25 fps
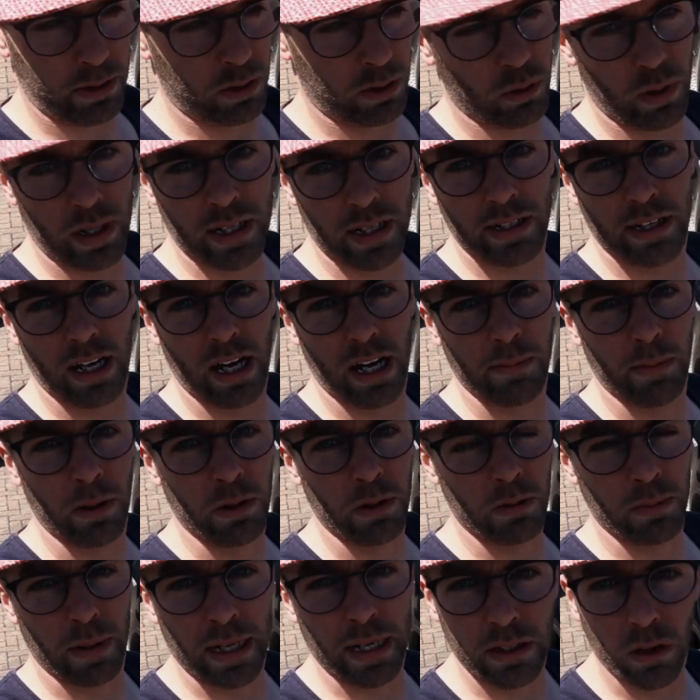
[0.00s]
twin
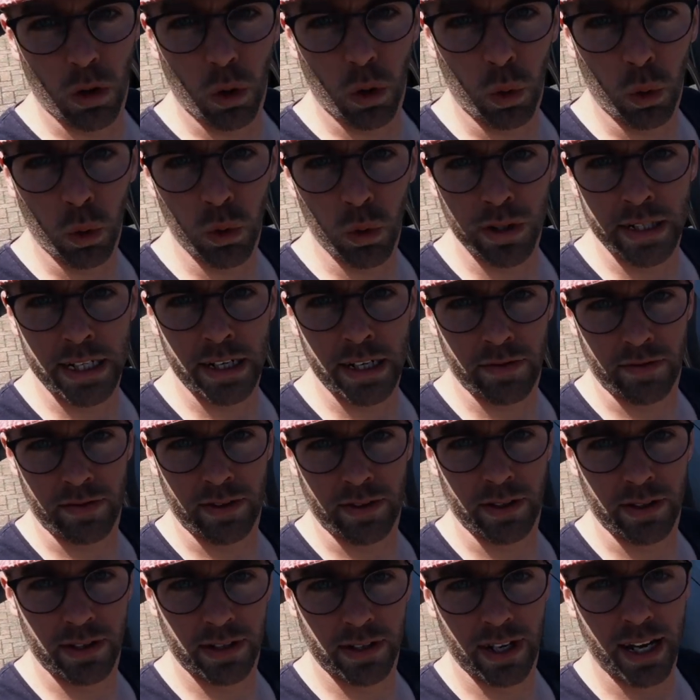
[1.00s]
turbos make all the
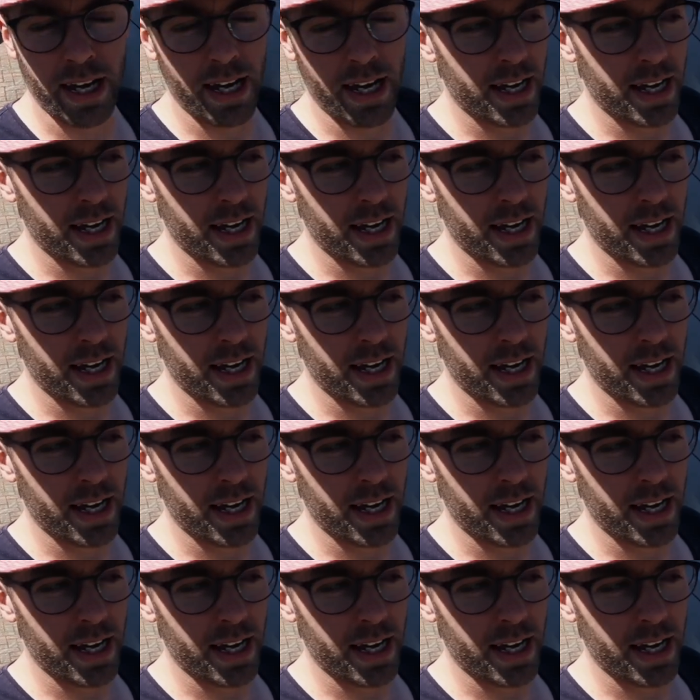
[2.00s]
difference.